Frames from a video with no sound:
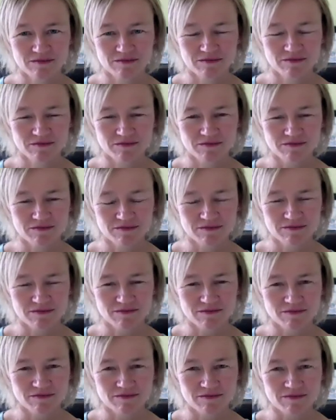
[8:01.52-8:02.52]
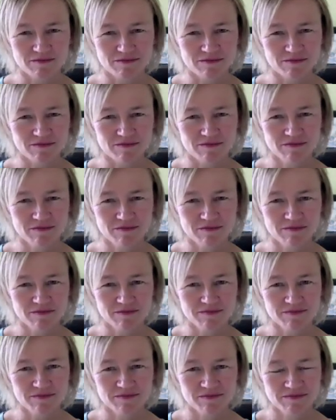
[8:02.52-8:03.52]

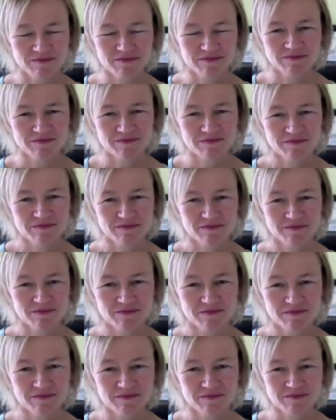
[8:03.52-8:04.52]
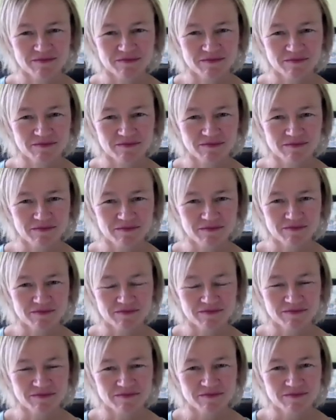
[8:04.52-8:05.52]

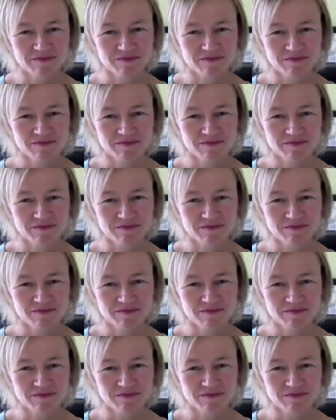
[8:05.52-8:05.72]
[no speech]